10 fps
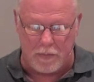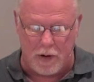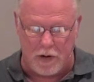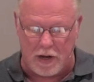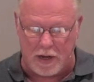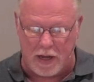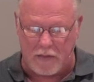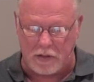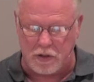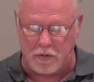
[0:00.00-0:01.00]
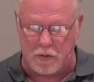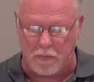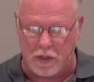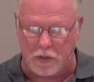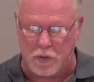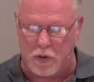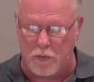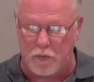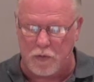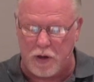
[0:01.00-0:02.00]
and having children because we
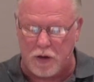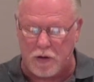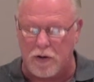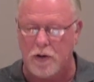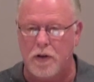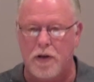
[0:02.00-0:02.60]
don't fear